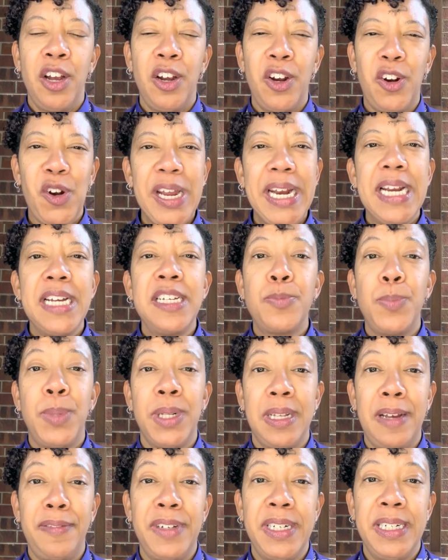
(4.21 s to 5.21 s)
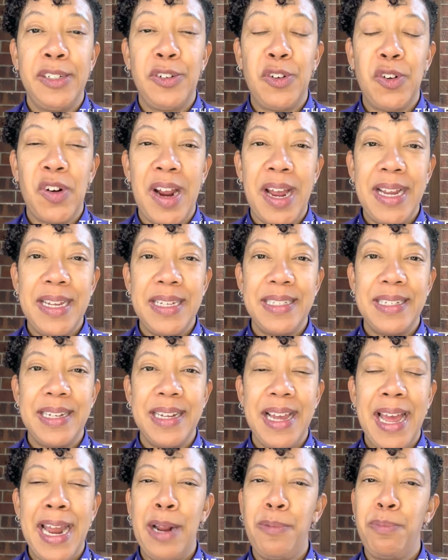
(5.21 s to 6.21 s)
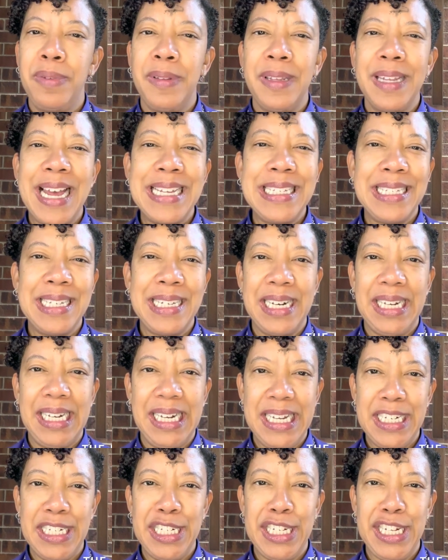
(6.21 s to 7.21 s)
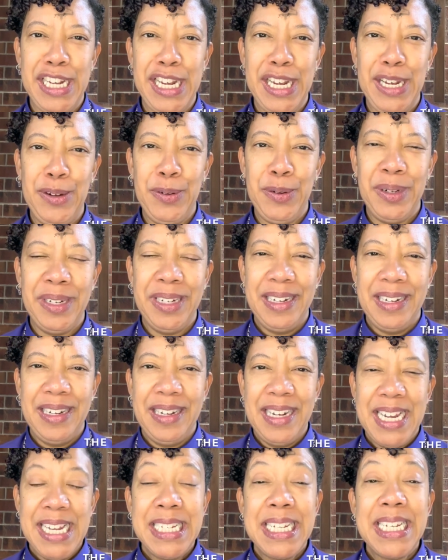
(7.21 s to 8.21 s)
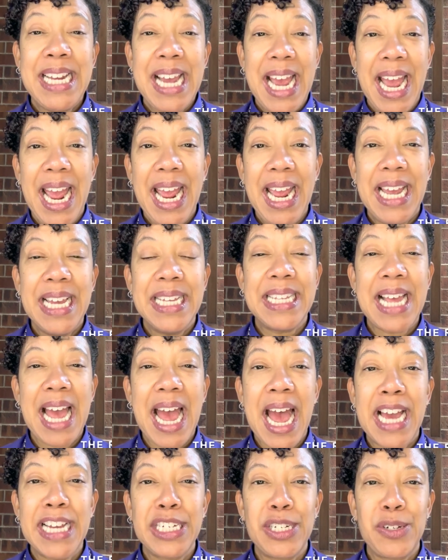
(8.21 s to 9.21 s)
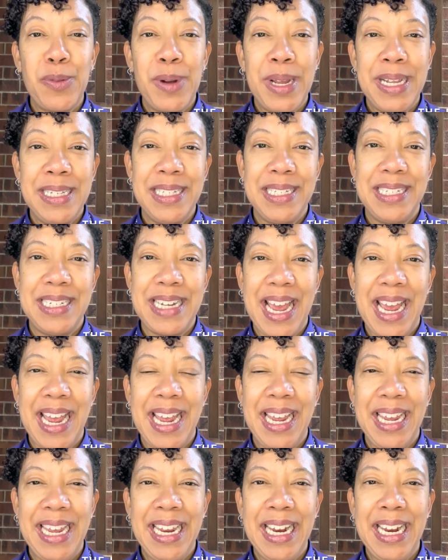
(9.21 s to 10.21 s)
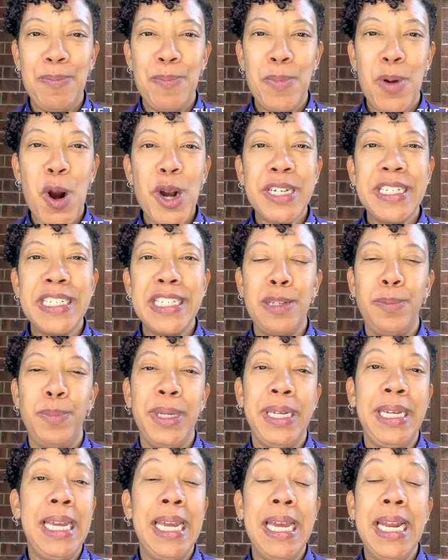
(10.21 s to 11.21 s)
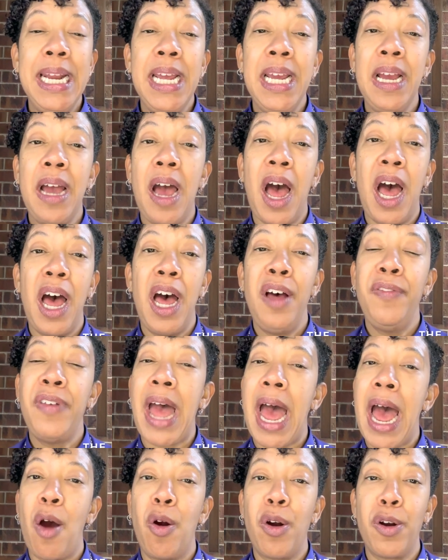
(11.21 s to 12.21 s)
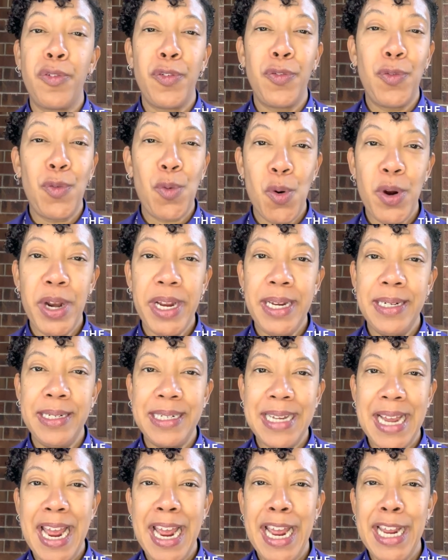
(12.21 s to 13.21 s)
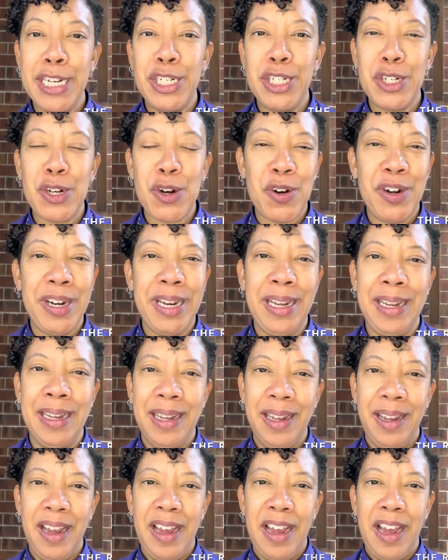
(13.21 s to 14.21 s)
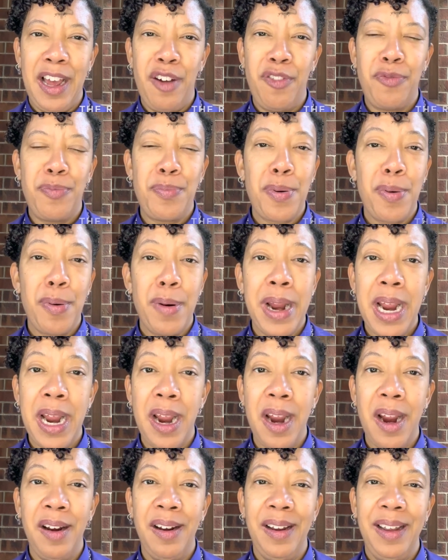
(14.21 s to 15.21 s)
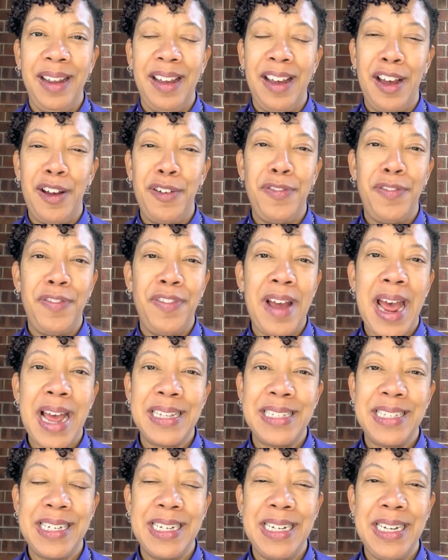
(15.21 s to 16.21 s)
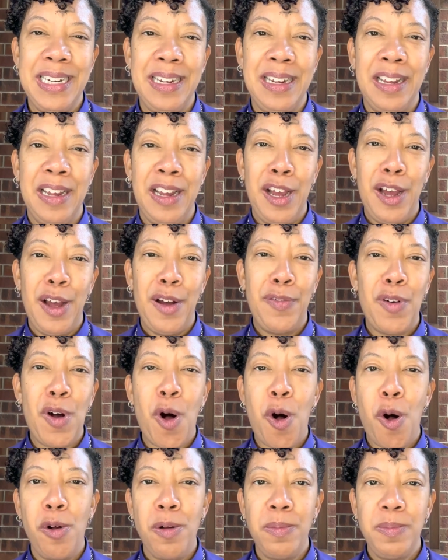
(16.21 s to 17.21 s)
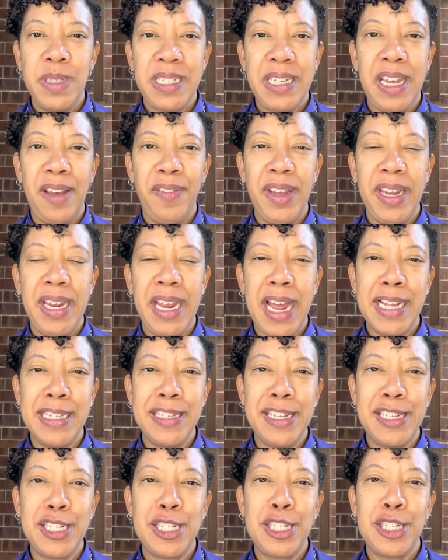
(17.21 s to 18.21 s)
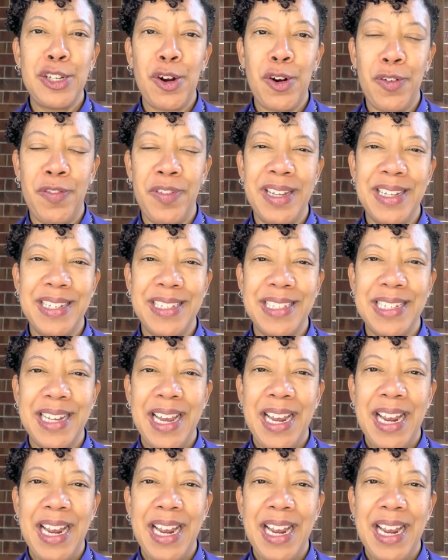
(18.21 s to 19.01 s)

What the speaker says: Greetings, beloved in Christ, and a blessed Lent to you. Today is Ash Wednesday. It marks the beginning of our 40-day journey of prayer, of fasting, of almsgiving, and service